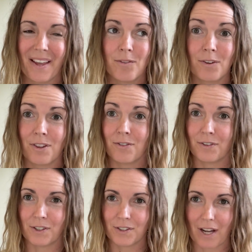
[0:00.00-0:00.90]
For the
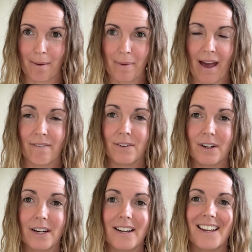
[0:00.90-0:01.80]
first time
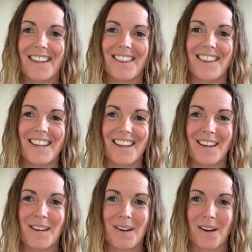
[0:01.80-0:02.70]
ever,
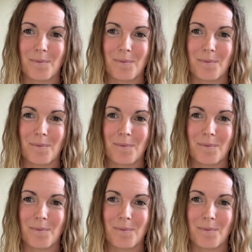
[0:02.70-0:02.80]
the